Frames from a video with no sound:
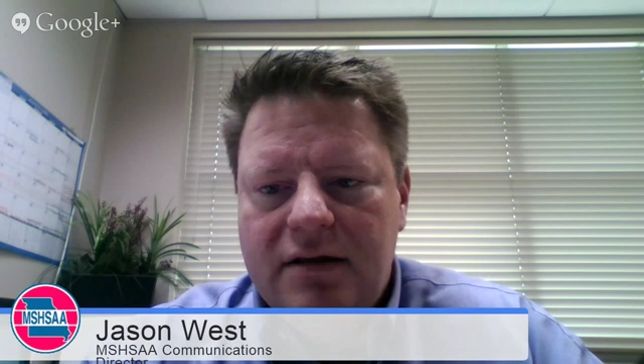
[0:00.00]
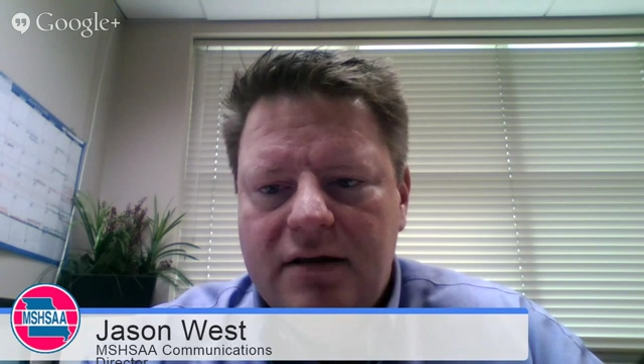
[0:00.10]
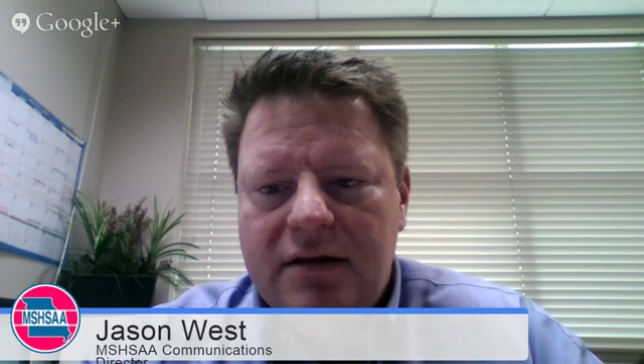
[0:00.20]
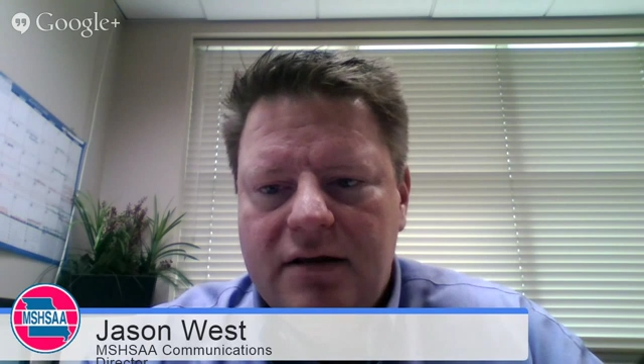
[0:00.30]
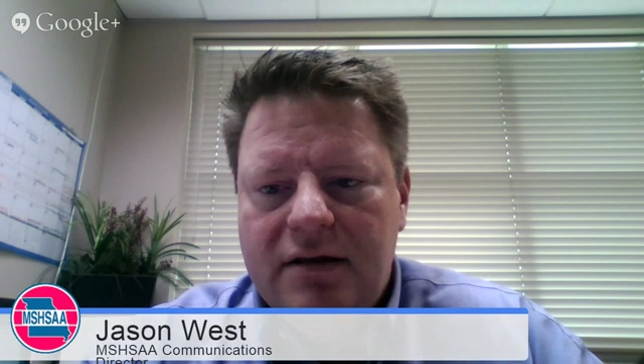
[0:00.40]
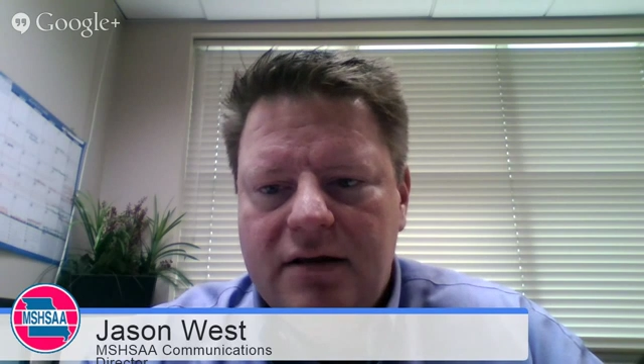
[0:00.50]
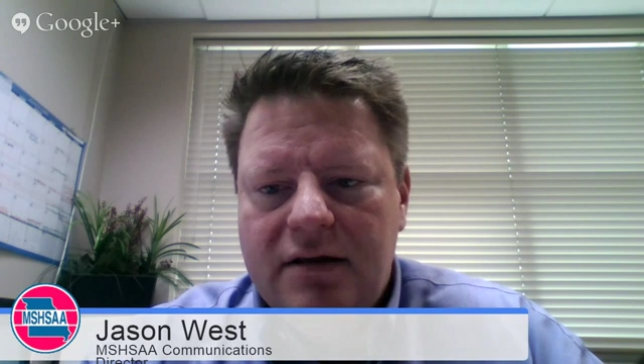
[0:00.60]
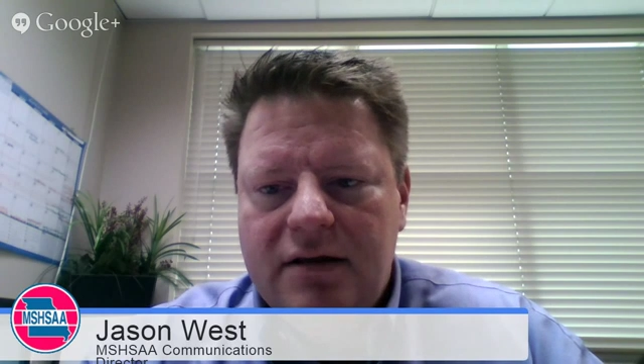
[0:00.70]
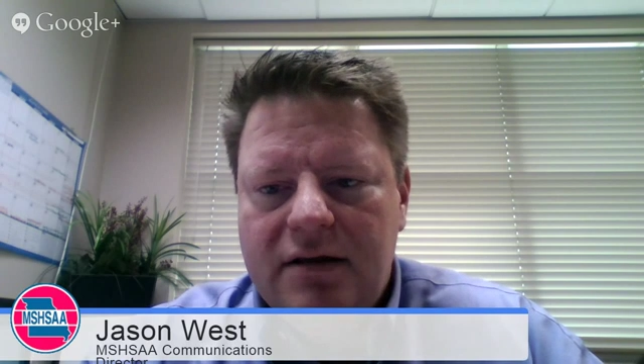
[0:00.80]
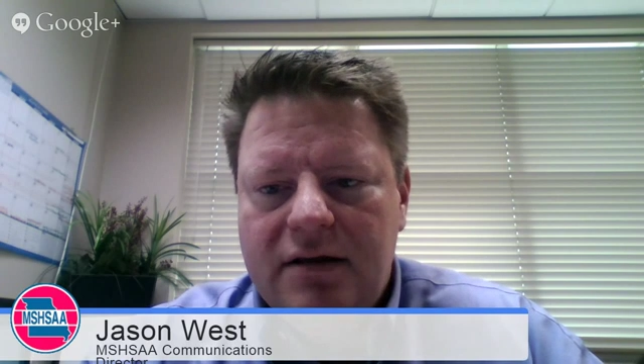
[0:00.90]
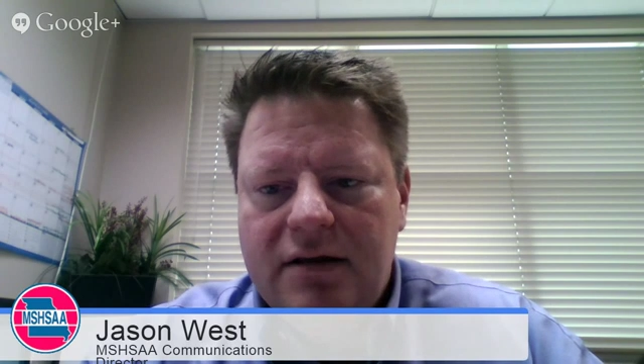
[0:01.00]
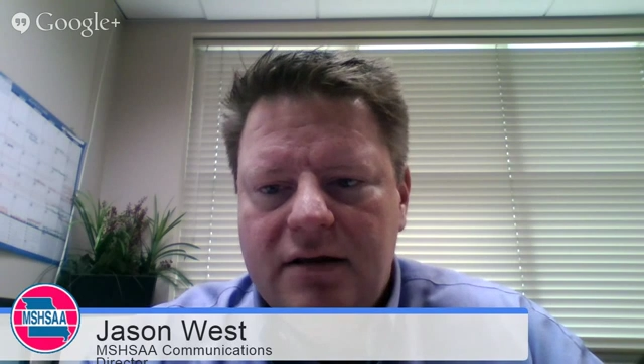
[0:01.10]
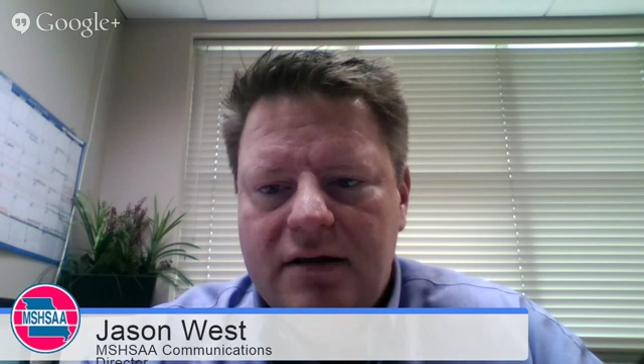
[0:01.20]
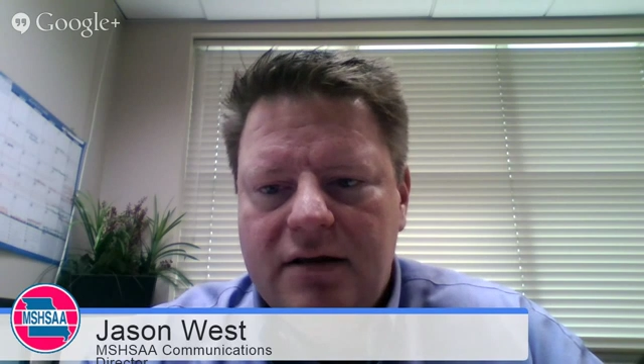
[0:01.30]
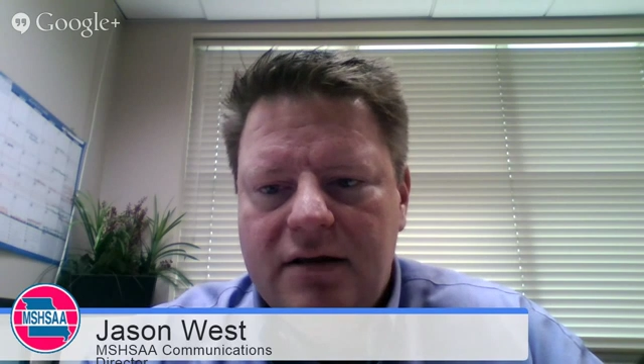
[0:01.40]
debate where 2
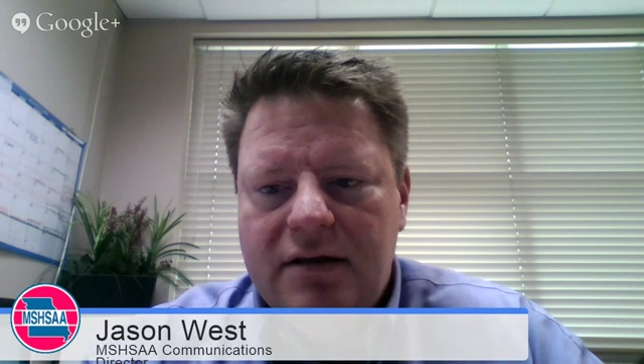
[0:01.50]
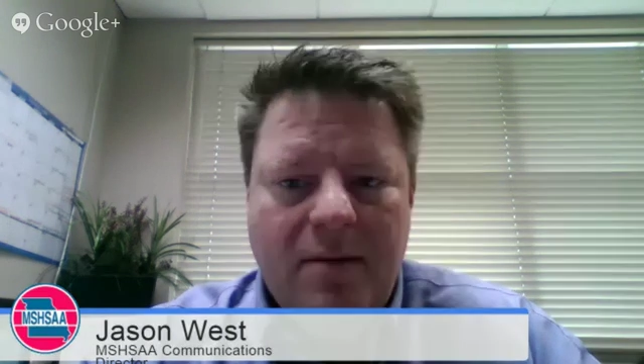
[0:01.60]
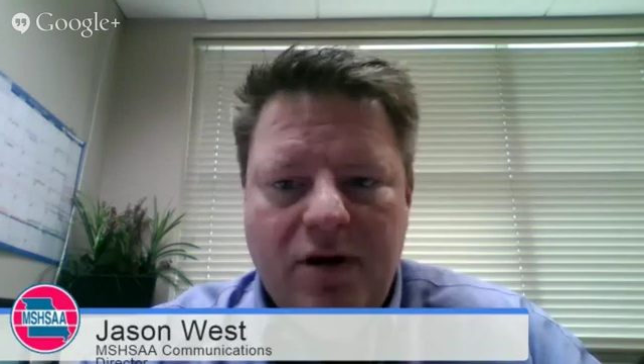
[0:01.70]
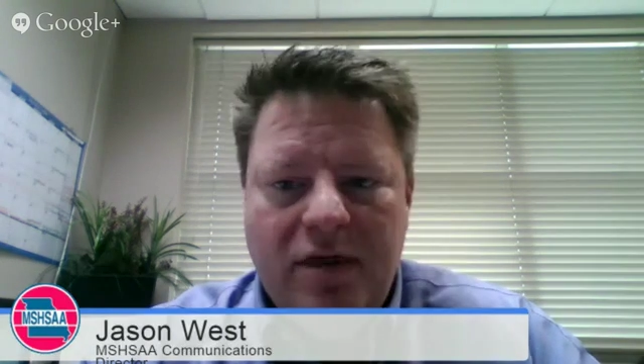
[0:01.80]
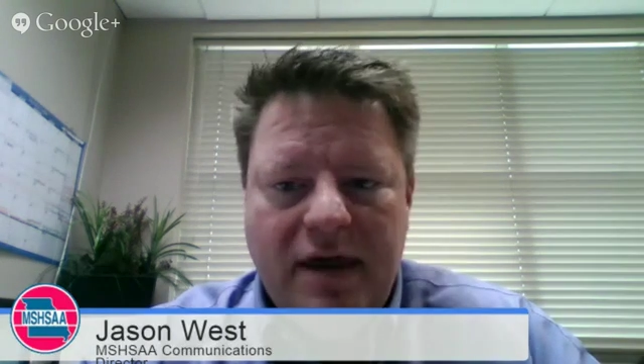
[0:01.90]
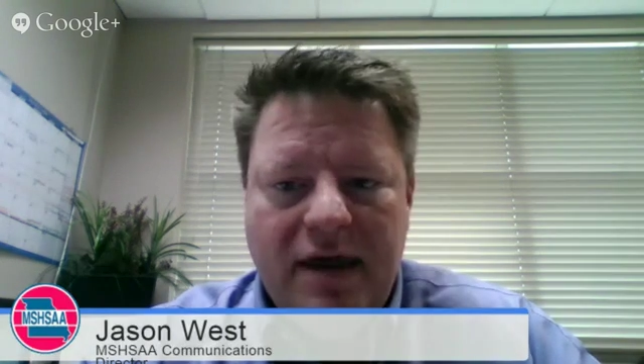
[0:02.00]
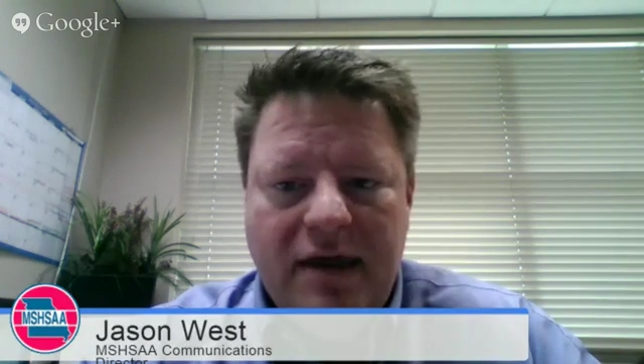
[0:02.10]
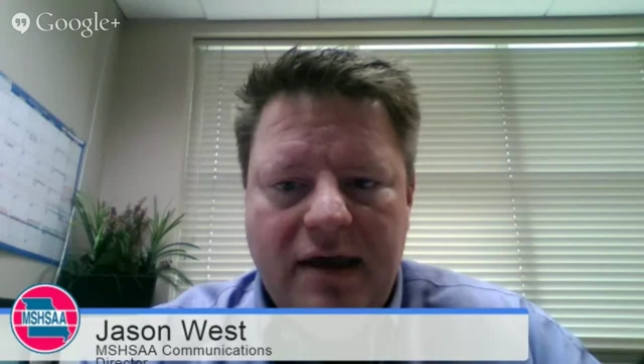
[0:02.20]
teams come up with a